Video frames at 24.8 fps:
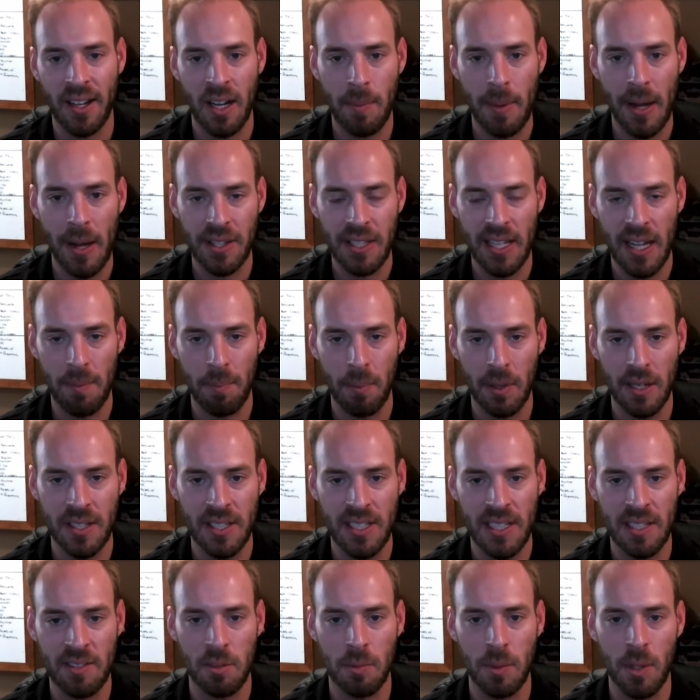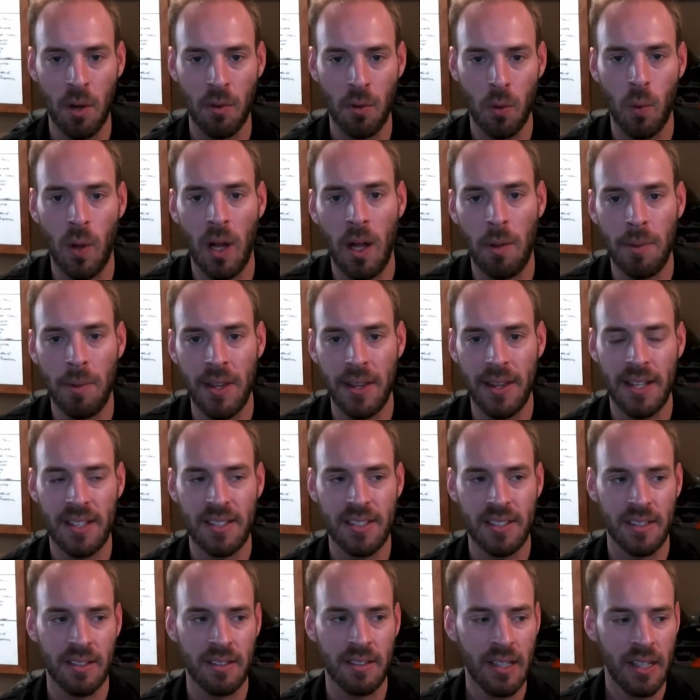about that, but it seems to be overwhelming that
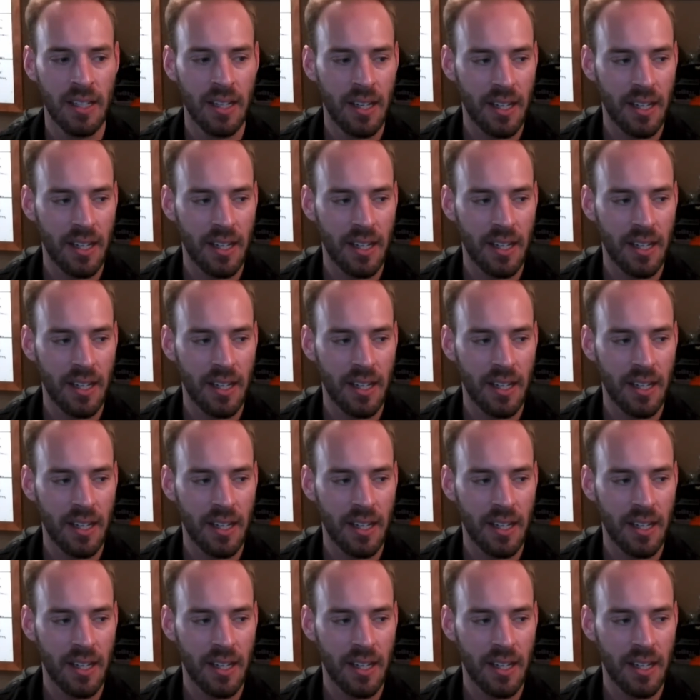that's a